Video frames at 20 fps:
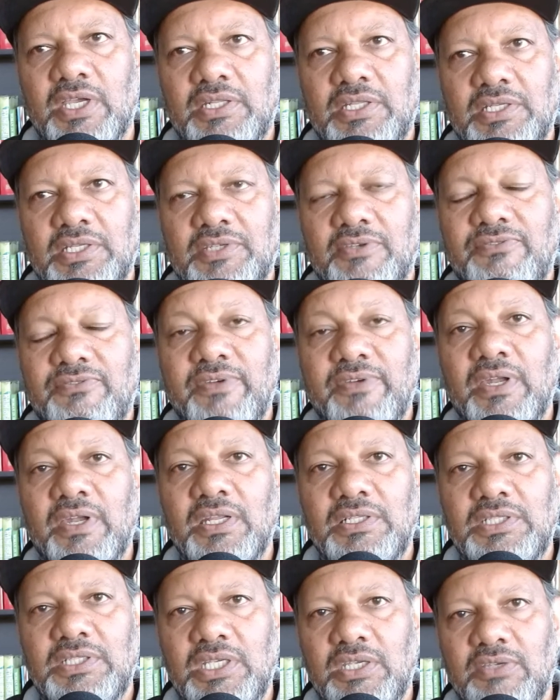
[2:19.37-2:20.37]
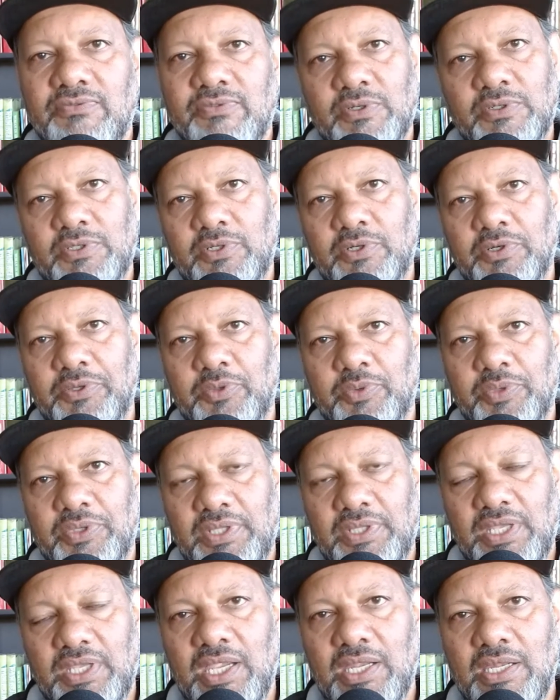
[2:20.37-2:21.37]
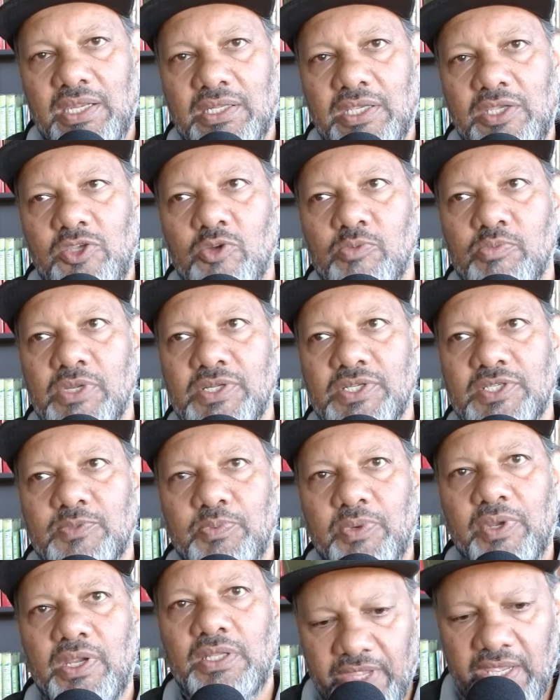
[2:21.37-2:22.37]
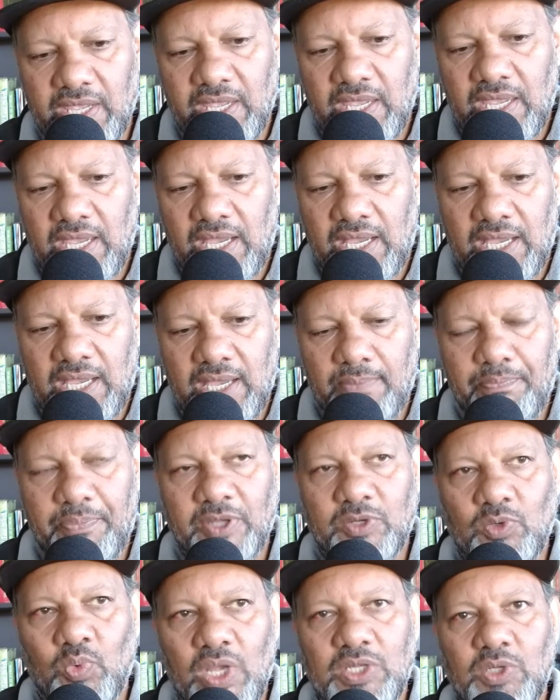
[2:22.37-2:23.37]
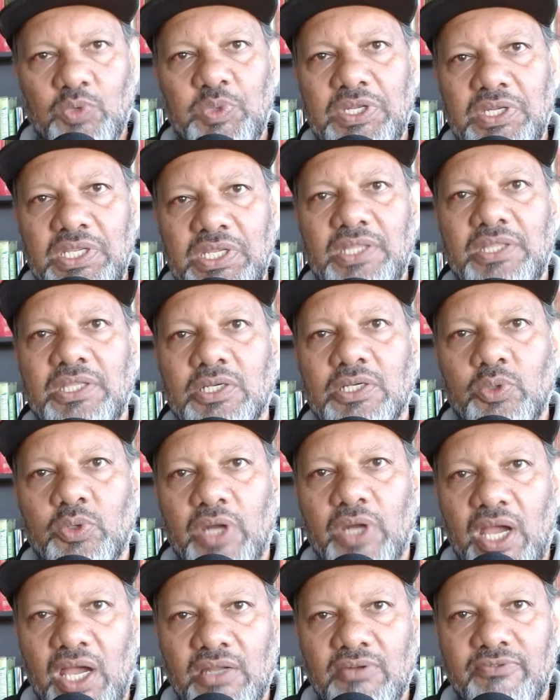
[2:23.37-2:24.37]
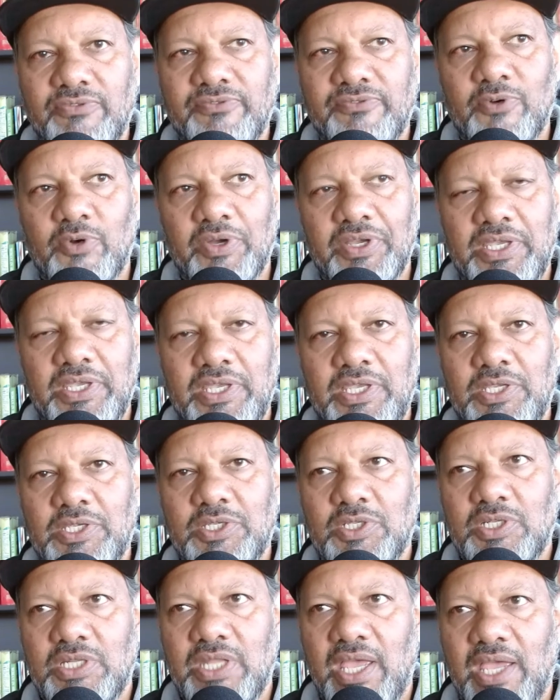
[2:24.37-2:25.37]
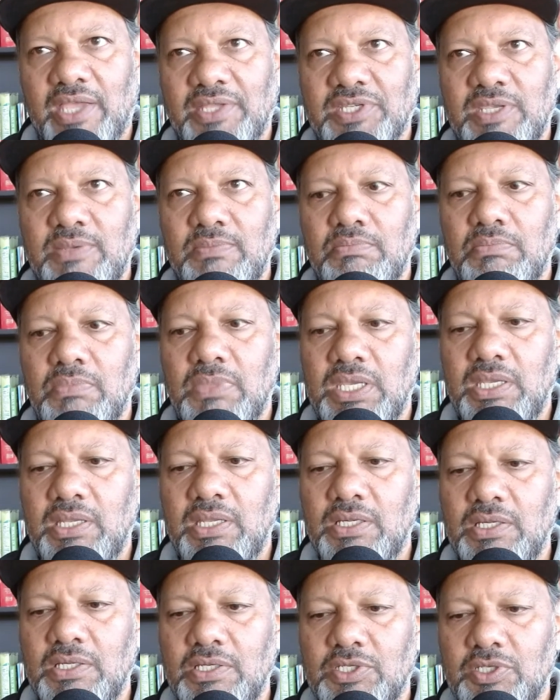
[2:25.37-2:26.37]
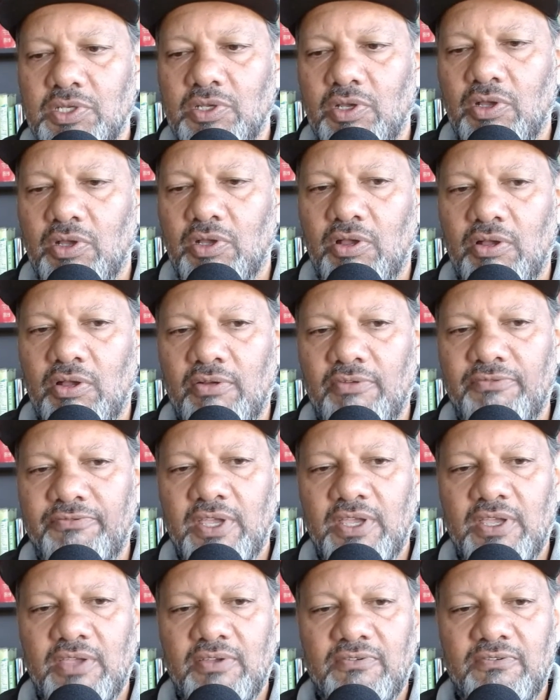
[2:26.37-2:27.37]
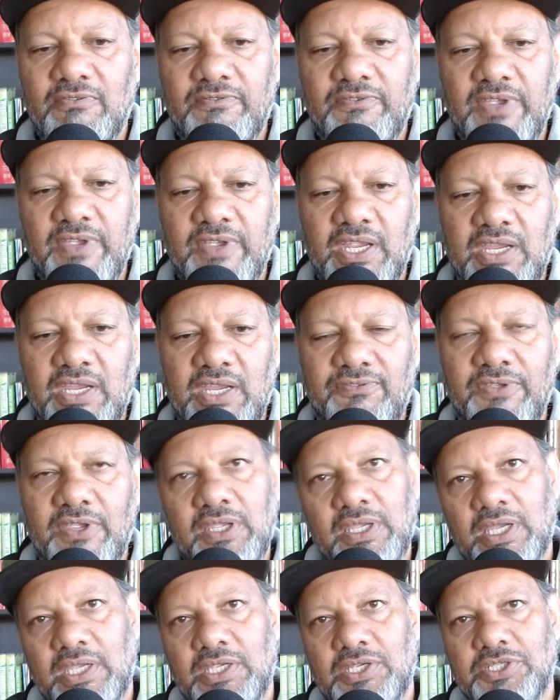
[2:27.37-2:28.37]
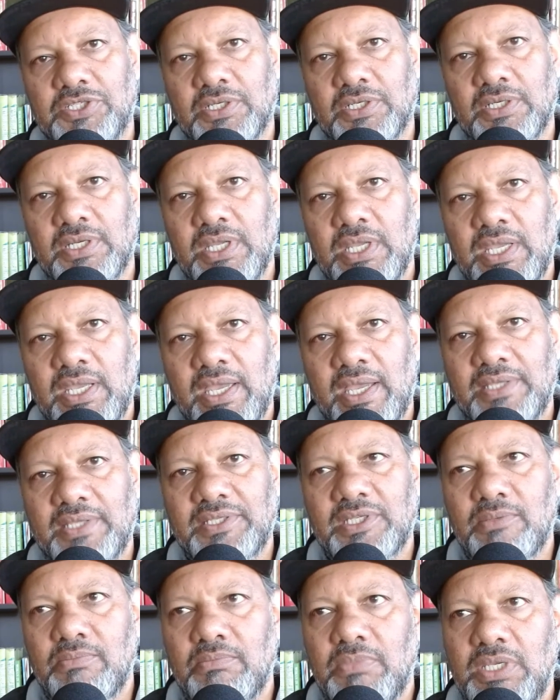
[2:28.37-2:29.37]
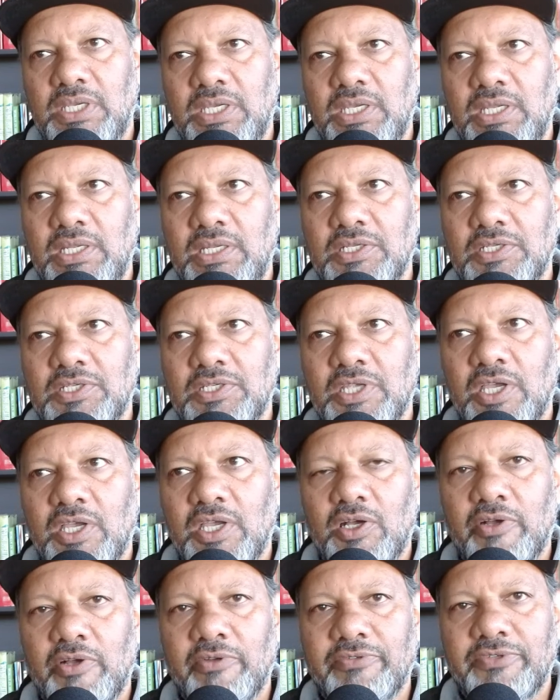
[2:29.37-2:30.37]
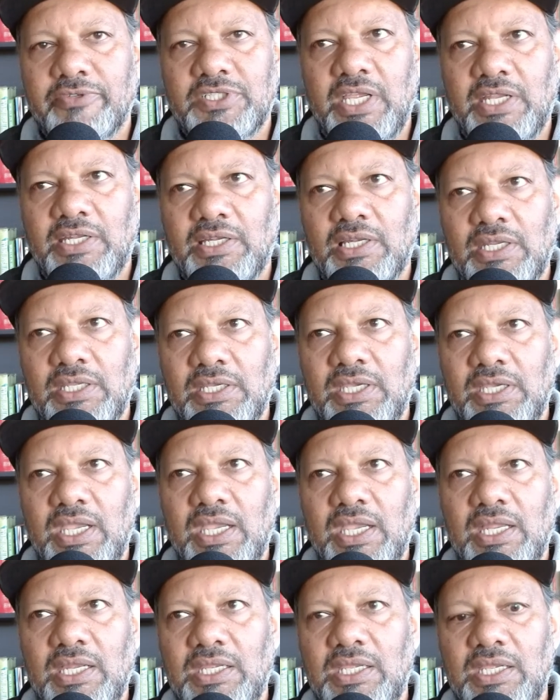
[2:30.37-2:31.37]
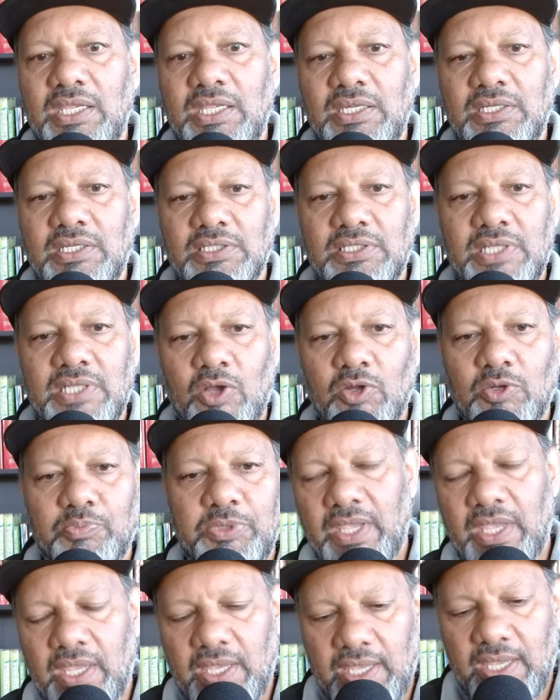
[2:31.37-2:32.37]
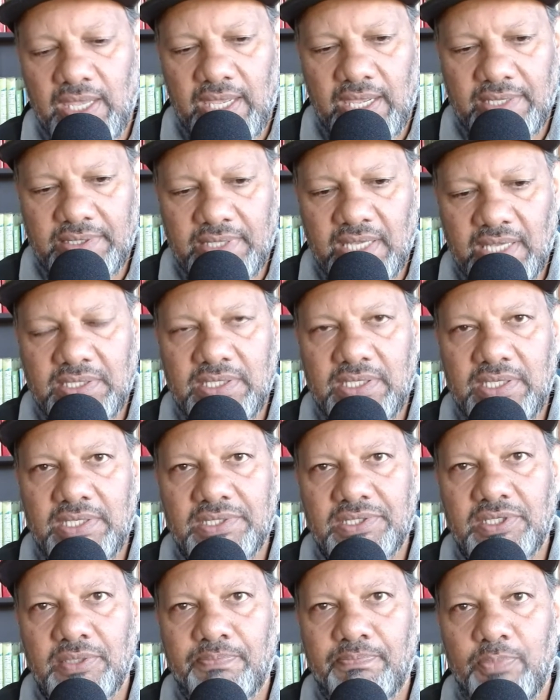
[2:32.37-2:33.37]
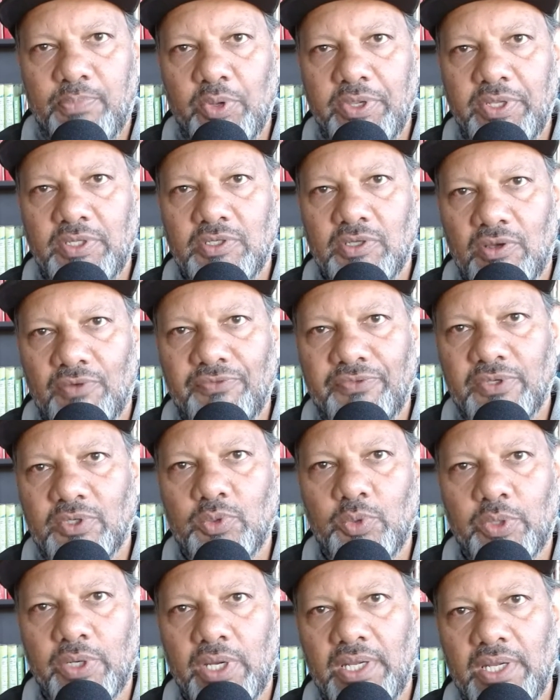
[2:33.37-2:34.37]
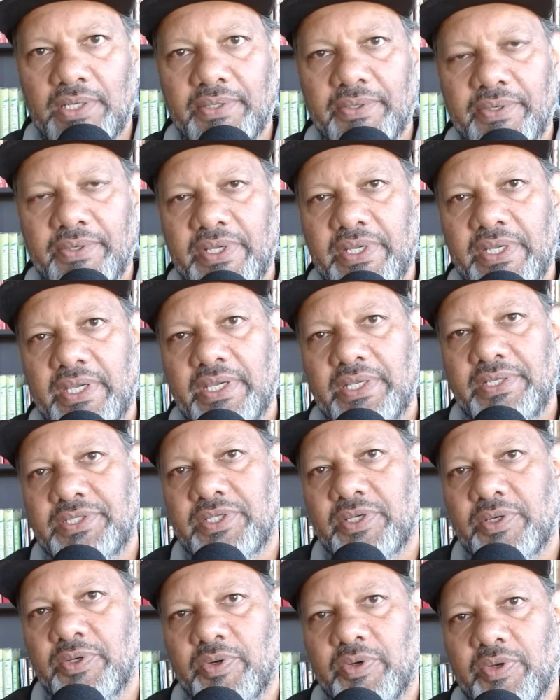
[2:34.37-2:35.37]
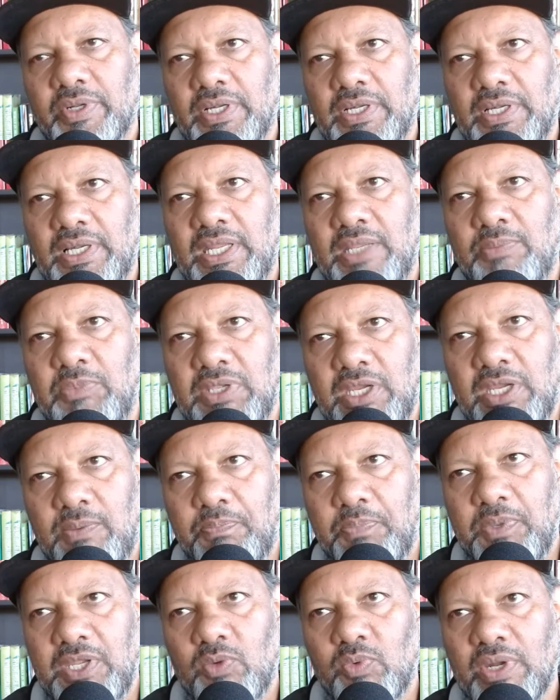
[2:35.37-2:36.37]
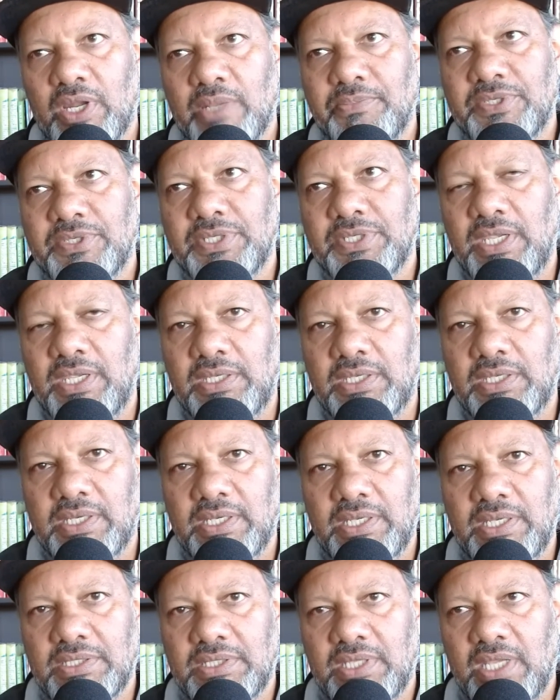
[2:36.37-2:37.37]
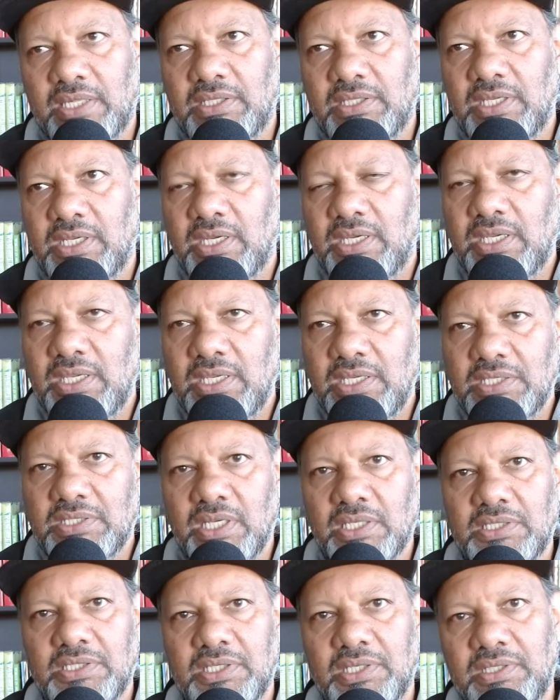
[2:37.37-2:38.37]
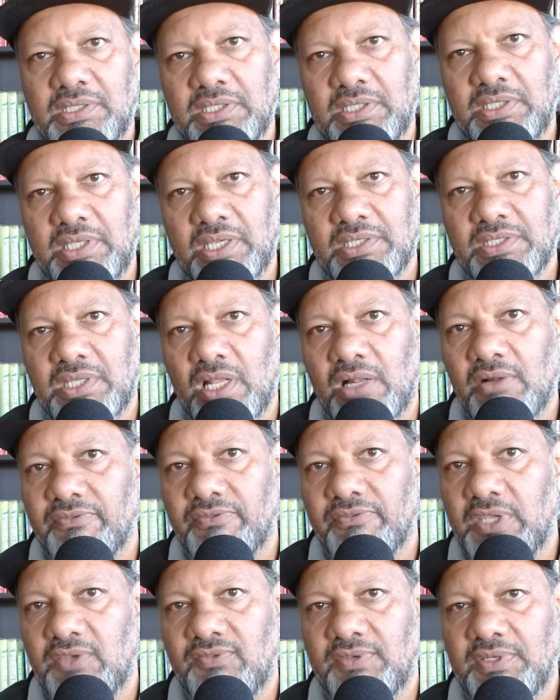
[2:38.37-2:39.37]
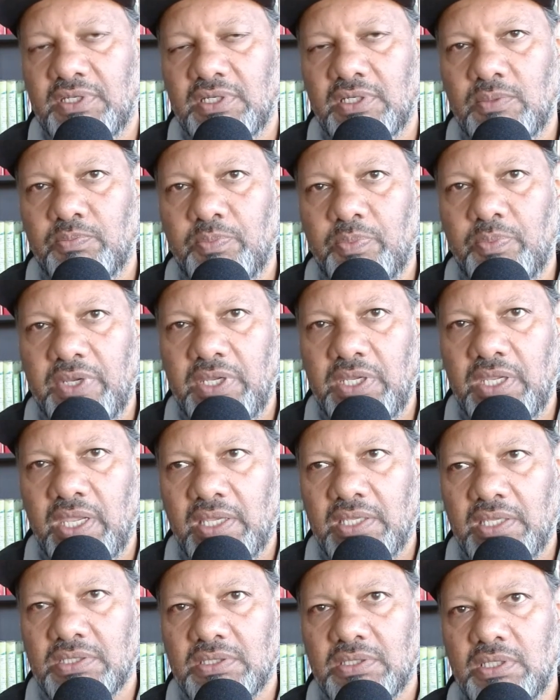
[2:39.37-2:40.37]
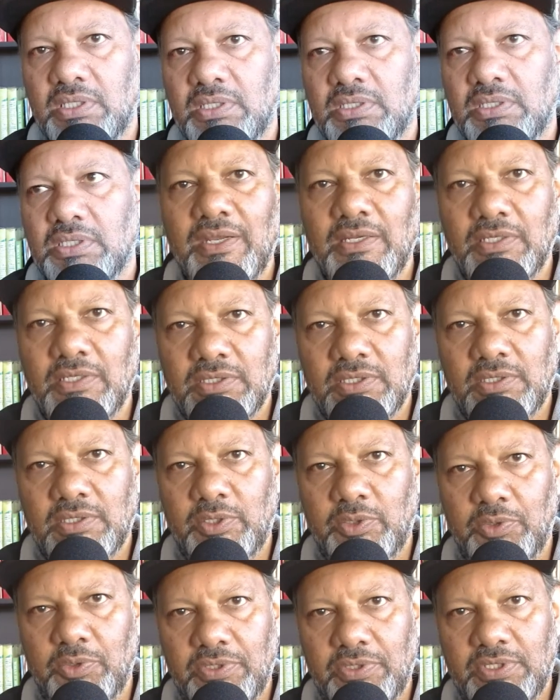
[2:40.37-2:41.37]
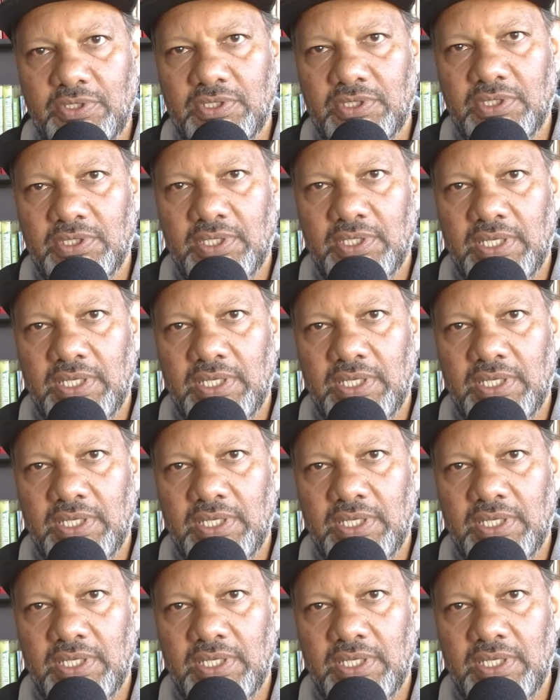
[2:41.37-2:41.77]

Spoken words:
affinity for truth within the human spirit. But what we need the Quran for is as a means of verification, as a means of settling any doubt. And that is the point of the Quran. So let me repeat what I'm saying here is that there is such a thing as self-evident pre-existent truths.